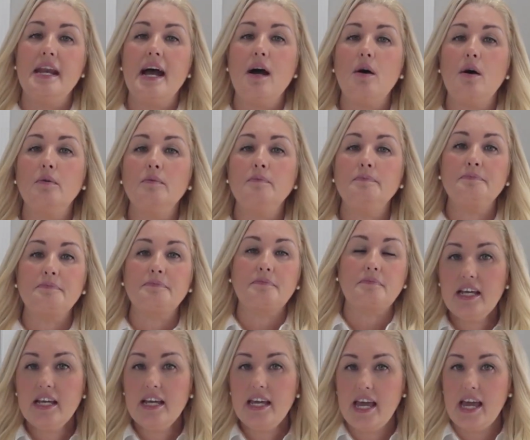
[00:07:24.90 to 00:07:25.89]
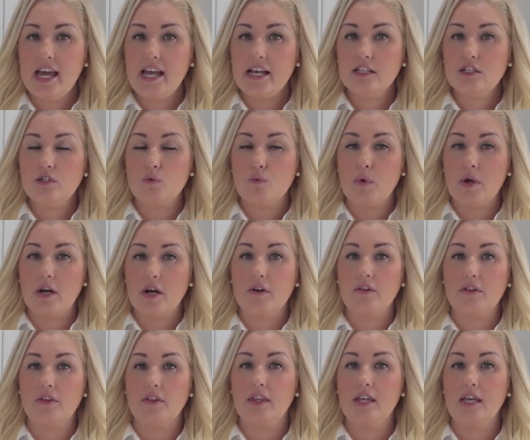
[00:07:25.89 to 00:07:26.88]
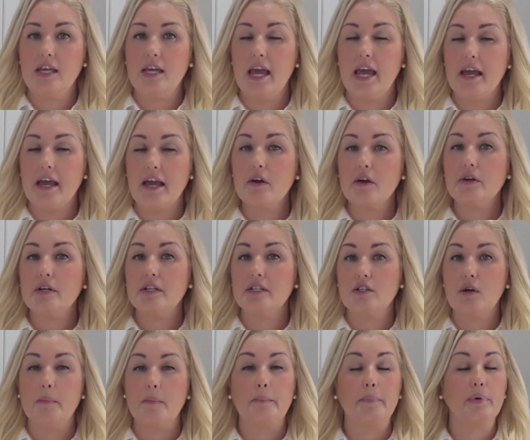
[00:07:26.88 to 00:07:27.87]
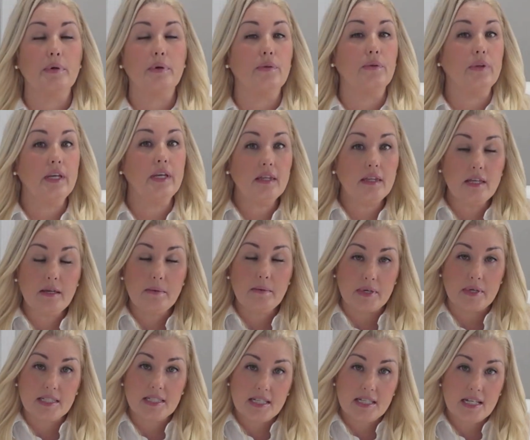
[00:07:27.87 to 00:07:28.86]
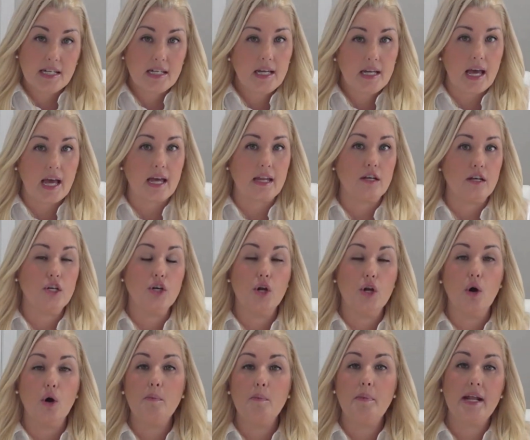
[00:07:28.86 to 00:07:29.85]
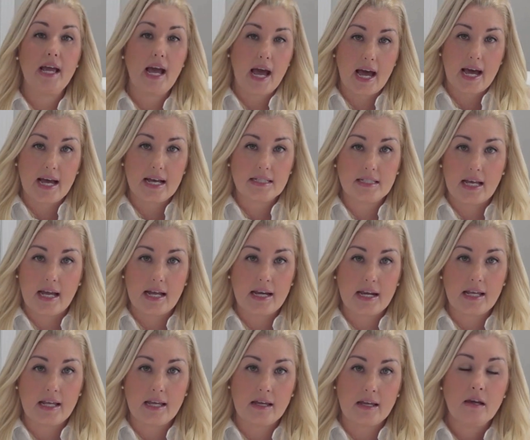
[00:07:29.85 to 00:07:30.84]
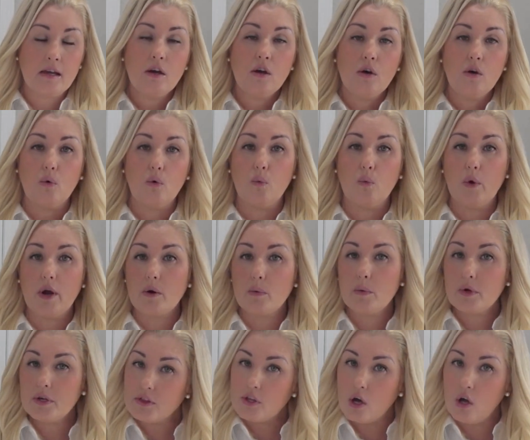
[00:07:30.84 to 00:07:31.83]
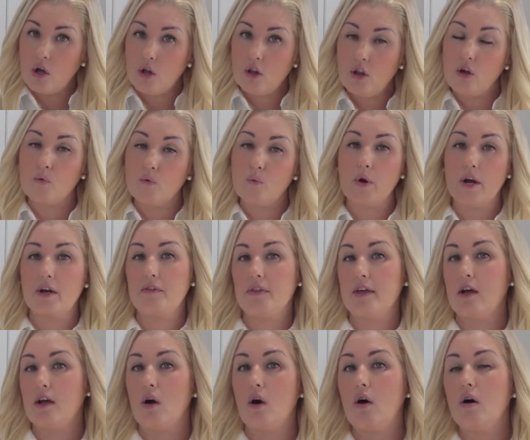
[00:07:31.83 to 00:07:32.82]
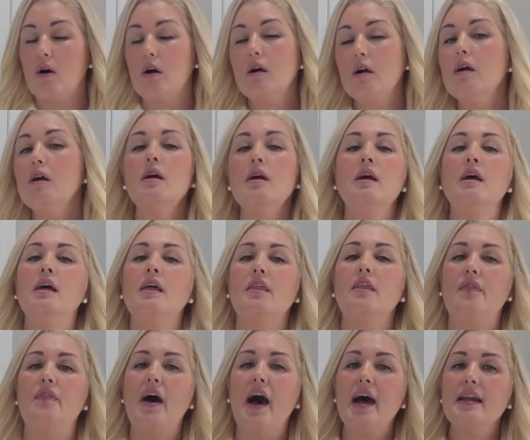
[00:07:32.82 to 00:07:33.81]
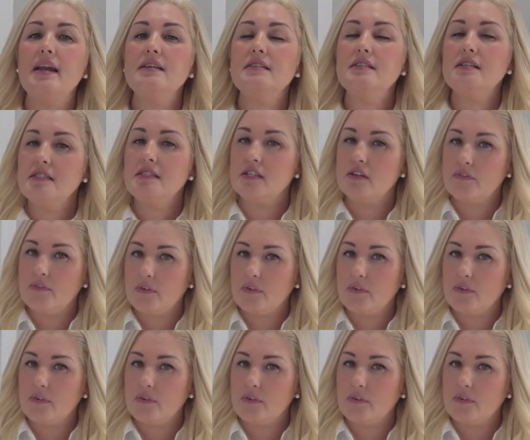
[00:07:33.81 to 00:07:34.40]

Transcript: Now, in the case where the heir is completely missing and nobody has any wherewithal of where they are, that is